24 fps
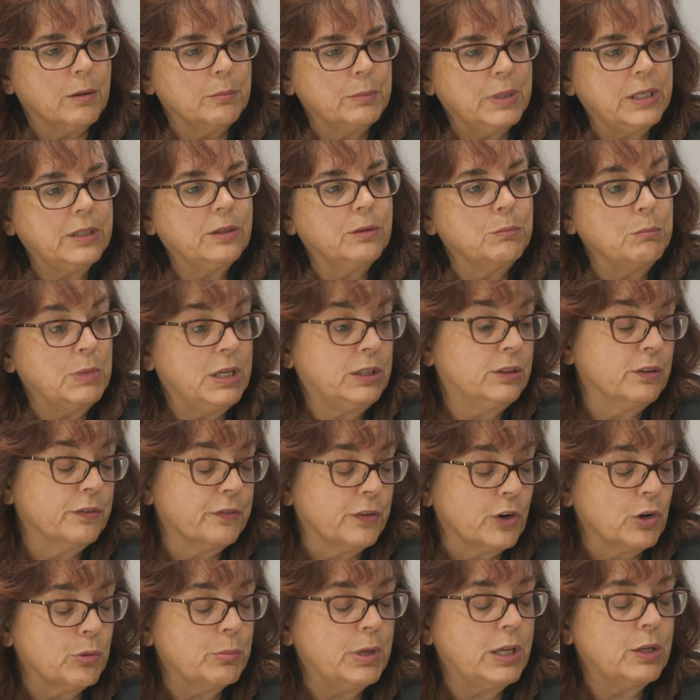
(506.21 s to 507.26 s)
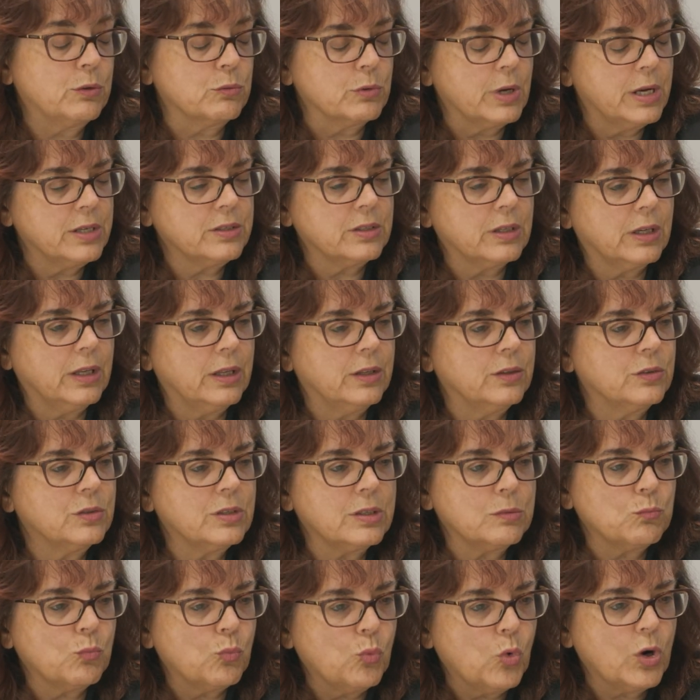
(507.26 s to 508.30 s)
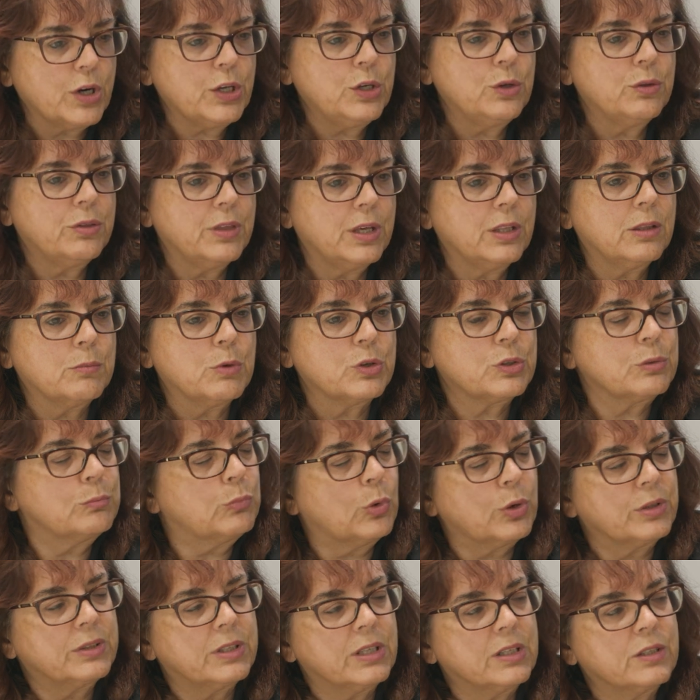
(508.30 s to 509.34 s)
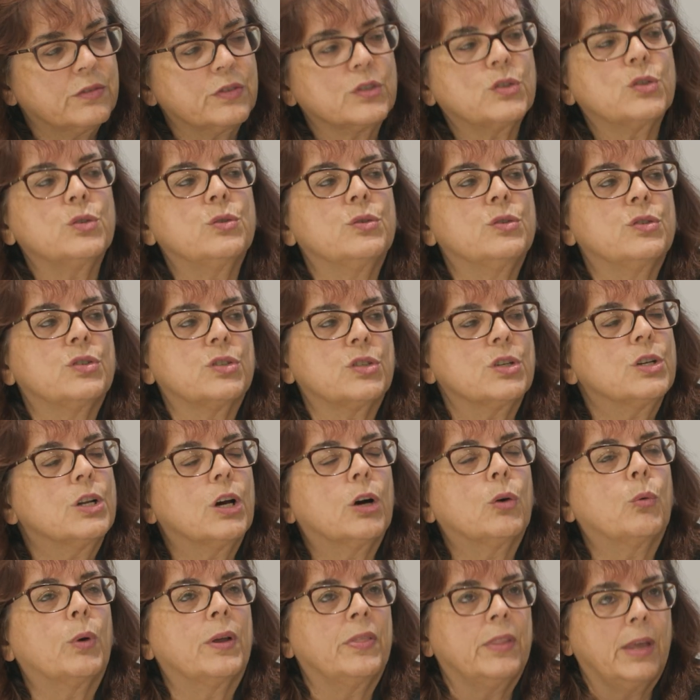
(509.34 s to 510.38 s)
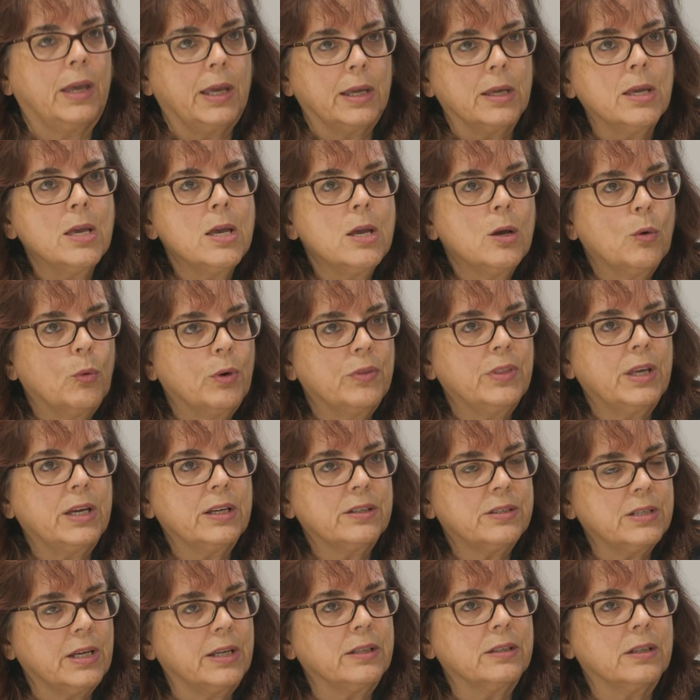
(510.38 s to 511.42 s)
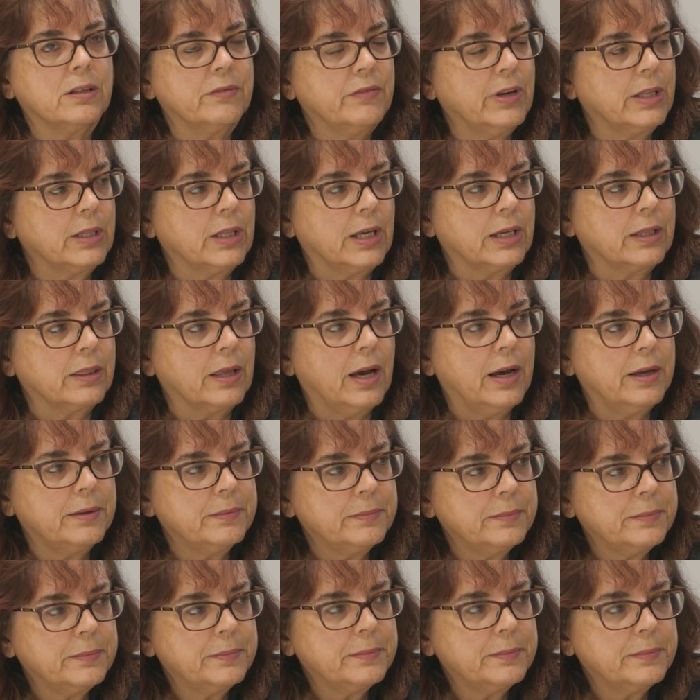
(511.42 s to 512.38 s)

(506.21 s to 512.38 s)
meet the firm in residence, what do you think the most important thing is for students to know when they attend an event like that?